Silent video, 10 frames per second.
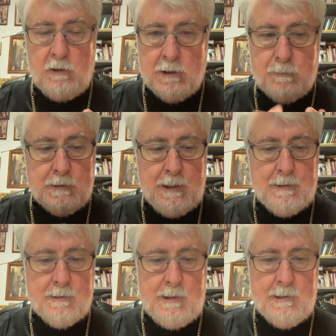The Christmas
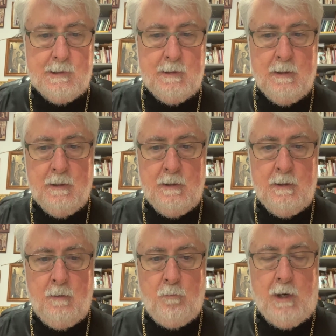Lenten season,
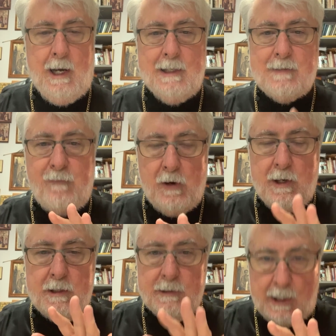by its
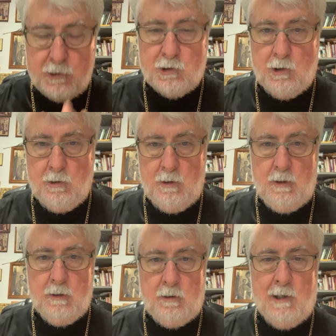very nature,
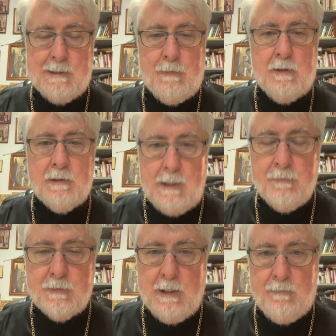talks about
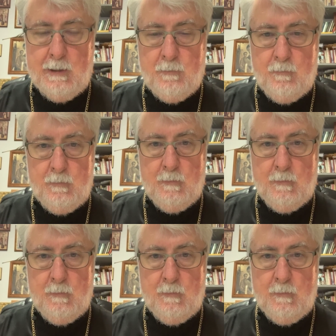gift giving.